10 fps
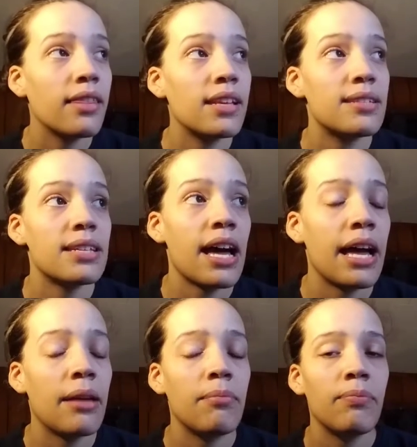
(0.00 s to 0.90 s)
this
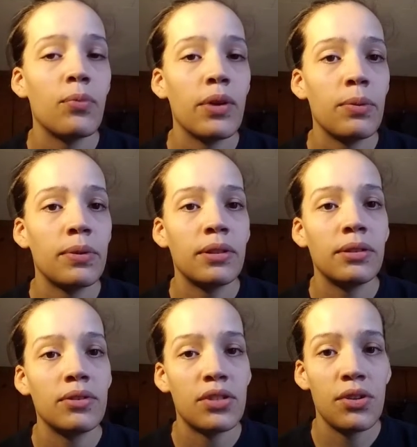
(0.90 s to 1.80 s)
time. We
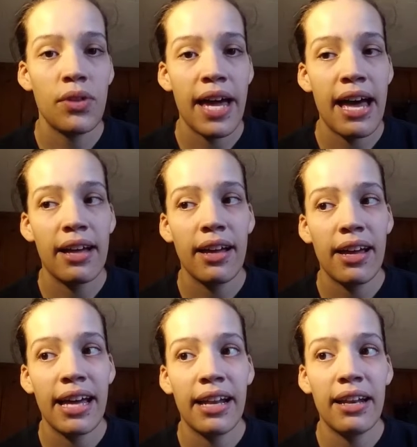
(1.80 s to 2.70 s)
will do that
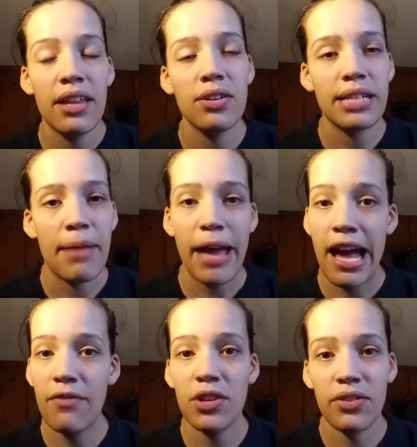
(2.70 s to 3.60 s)
at another time
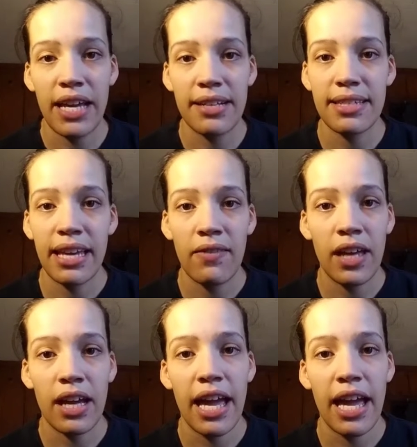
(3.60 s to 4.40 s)
after Thanksgiving,